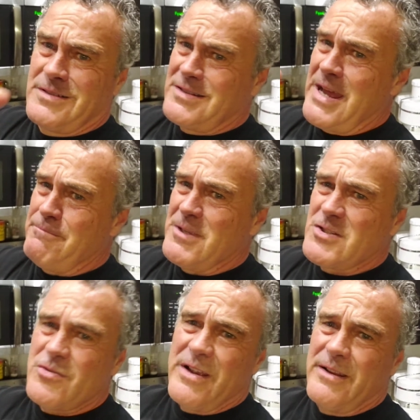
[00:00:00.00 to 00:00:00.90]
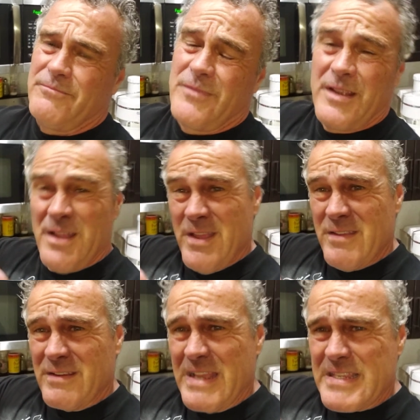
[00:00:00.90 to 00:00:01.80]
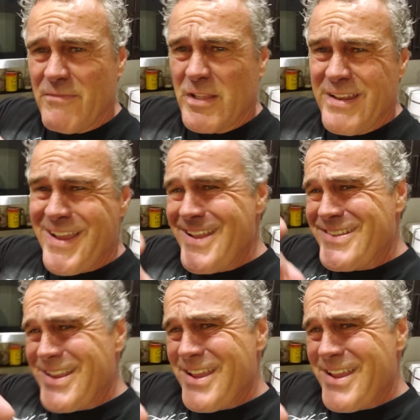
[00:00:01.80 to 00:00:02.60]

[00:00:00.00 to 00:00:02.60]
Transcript: Stop this train. You guys have a good night,